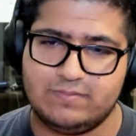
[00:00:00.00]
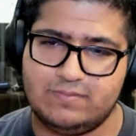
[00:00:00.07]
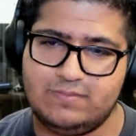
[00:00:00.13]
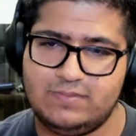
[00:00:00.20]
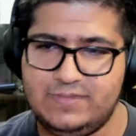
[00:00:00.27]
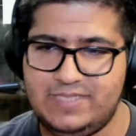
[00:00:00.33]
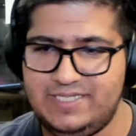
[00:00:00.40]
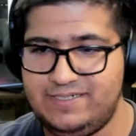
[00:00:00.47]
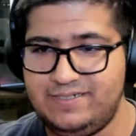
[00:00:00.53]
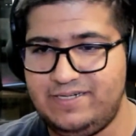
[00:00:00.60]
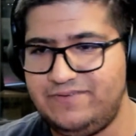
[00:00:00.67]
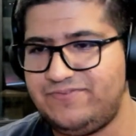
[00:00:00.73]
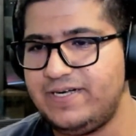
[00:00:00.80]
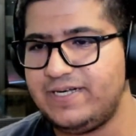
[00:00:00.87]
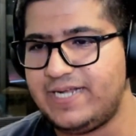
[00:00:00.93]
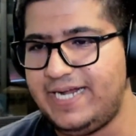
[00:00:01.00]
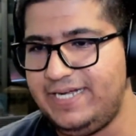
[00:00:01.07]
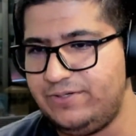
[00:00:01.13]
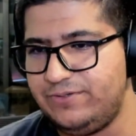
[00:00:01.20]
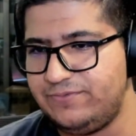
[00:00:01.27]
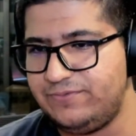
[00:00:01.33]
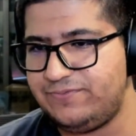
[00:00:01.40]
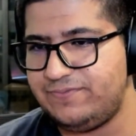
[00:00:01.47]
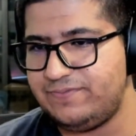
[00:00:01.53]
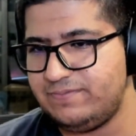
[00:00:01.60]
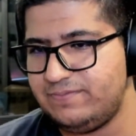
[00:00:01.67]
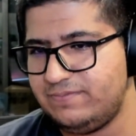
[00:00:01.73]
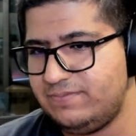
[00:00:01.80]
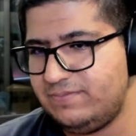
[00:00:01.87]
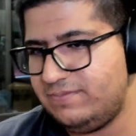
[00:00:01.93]
There's a different kind of
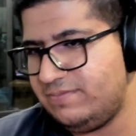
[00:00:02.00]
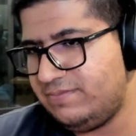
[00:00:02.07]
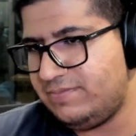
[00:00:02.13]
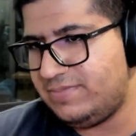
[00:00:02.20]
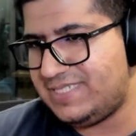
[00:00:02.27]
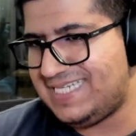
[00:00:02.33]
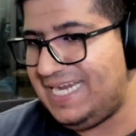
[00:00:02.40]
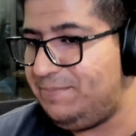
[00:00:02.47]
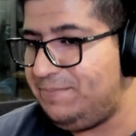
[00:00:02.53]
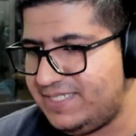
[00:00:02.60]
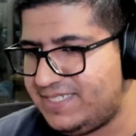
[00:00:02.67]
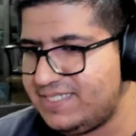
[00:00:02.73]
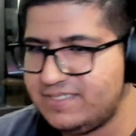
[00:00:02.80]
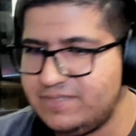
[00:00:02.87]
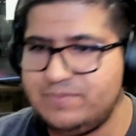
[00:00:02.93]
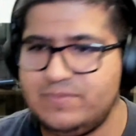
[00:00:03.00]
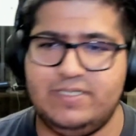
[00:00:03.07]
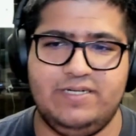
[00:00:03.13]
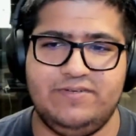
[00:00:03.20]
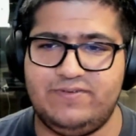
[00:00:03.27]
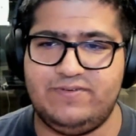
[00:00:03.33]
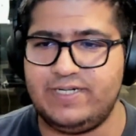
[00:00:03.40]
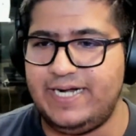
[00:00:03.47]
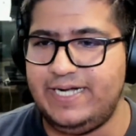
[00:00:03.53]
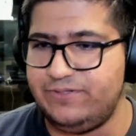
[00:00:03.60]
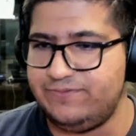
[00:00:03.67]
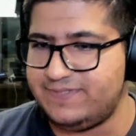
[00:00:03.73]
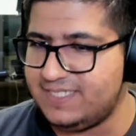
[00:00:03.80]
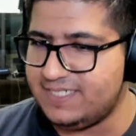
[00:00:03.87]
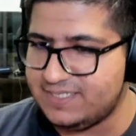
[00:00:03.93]
skepticism, a different kind of
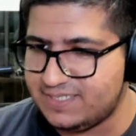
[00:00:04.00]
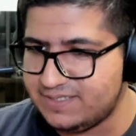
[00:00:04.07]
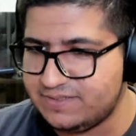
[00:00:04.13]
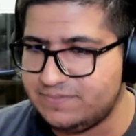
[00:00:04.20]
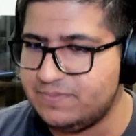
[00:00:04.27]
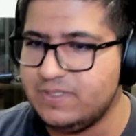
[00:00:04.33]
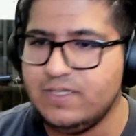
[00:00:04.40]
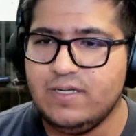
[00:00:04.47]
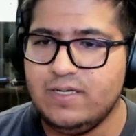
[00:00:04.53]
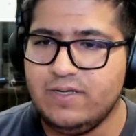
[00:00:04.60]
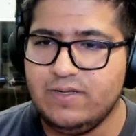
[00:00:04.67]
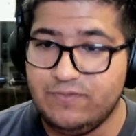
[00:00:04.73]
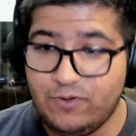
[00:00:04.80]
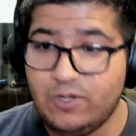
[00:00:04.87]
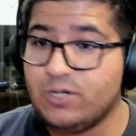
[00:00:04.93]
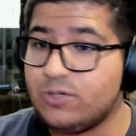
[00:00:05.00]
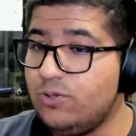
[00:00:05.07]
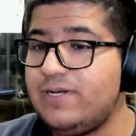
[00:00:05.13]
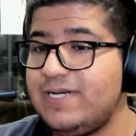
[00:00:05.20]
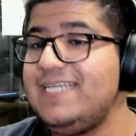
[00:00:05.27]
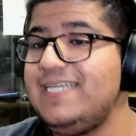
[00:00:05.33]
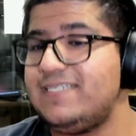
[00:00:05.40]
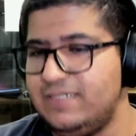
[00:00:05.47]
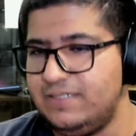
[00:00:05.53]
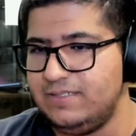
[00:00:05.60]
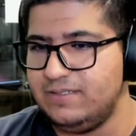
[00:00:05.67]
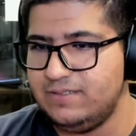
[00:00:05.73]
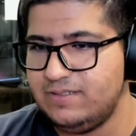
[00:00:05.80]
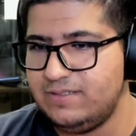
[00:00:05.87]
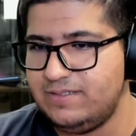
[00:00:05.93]
cynicism, for good reason,
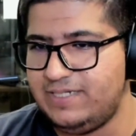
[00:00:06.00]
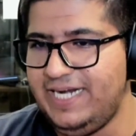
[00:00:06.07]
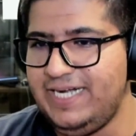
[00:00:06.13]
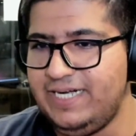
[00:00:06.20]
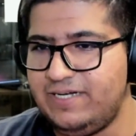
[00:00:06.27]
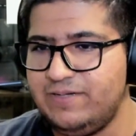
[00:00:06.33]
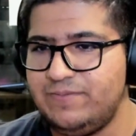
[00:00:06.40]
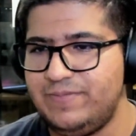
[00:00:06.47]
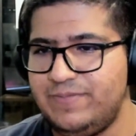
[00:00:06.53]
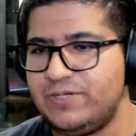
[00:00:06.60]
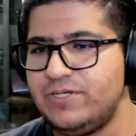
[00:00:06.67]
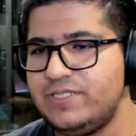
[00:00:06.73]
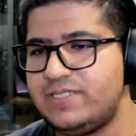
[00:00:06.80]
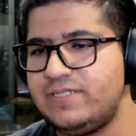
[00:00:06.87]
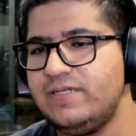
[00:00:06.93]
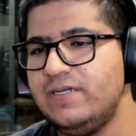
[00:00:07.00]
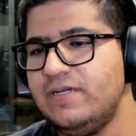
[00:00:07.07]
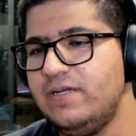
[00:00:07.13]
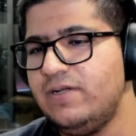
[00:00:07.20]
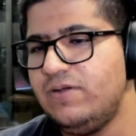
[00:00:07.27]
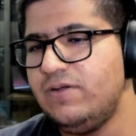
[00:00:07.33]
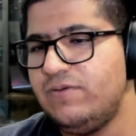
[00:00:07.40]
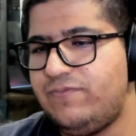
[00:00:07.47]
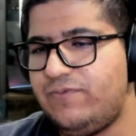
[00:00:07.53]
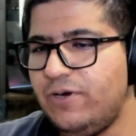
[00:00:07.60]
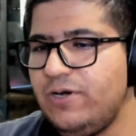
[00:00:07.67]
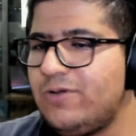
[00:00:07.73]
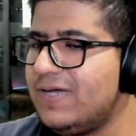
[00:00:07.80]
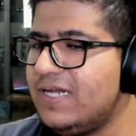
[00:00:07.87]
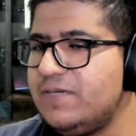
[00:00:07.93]
right? Because for
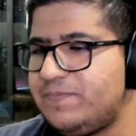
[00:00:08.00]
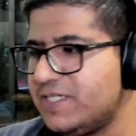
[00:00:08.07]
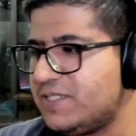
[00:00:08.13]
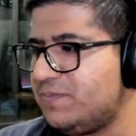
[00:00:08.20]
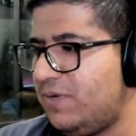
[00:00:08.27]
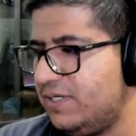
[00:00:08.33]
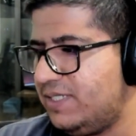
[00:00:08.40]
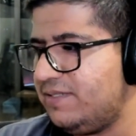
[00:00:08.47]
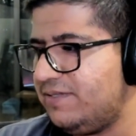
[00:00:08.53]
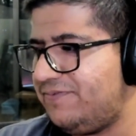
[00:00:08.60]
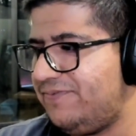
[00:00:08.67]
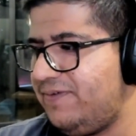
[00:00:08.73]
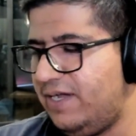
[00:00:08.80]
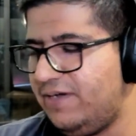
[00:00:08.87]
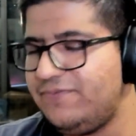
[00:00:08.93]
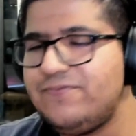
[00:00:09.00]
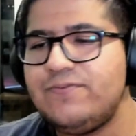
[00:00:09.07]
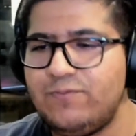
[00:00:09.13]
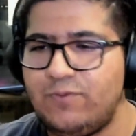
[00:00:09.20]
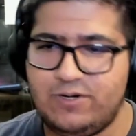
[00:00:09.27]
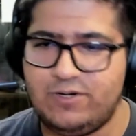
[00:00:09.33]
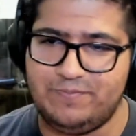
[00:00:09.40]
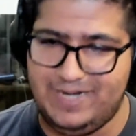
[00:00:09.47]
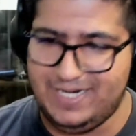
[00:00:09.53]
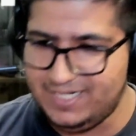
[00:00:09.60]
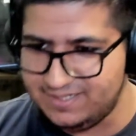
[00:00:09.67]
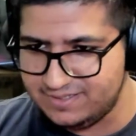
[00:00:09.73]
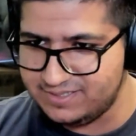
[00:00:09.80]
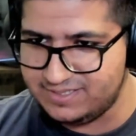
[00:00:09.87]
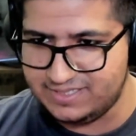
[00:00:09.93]
developers, more than the fluff, what
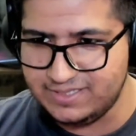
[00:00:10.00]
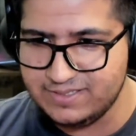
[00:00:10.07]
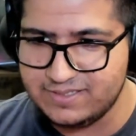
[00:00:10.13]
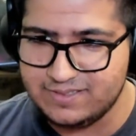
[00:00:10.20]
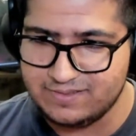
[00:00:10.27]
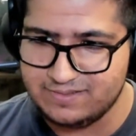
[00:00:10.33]
matters is